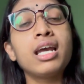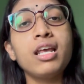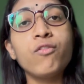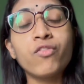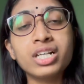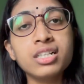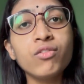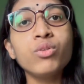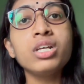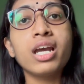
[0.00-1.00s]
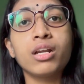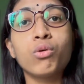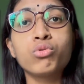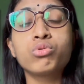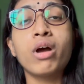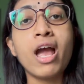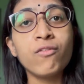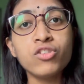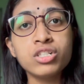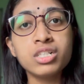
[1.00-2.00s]
effectively and also
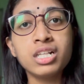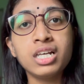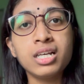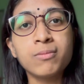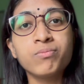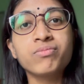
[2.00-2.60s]
efficiently,